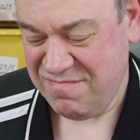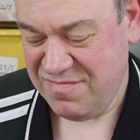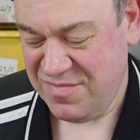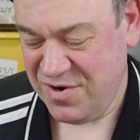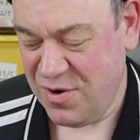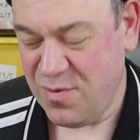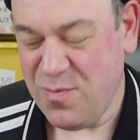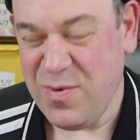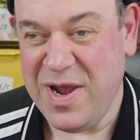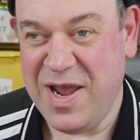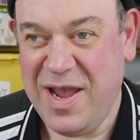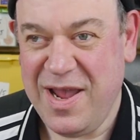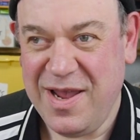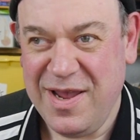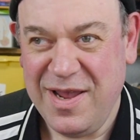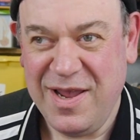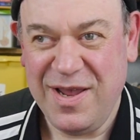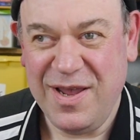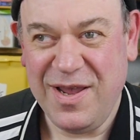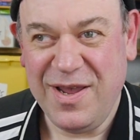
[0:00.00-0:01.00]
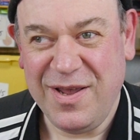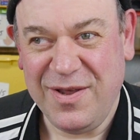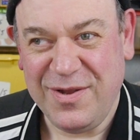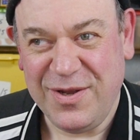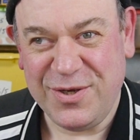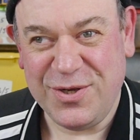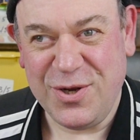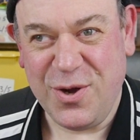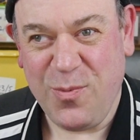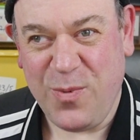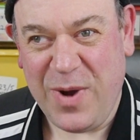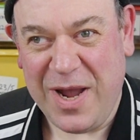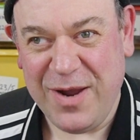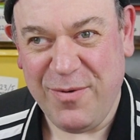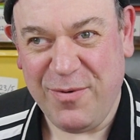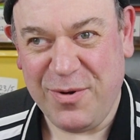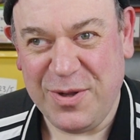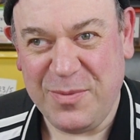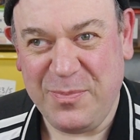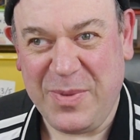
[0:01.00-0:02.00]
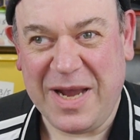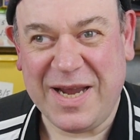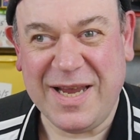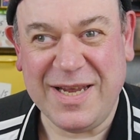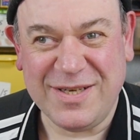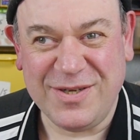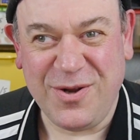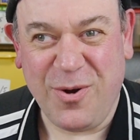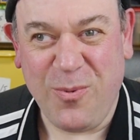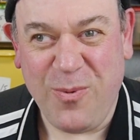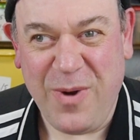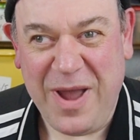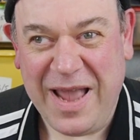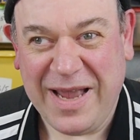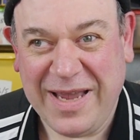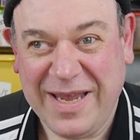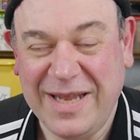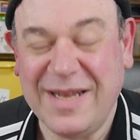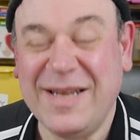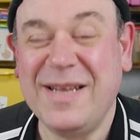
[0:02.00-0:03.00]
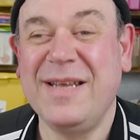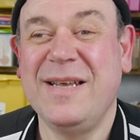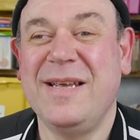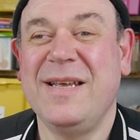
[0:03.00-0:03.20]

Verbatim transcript: No way. There's no wire on the back. It's not working.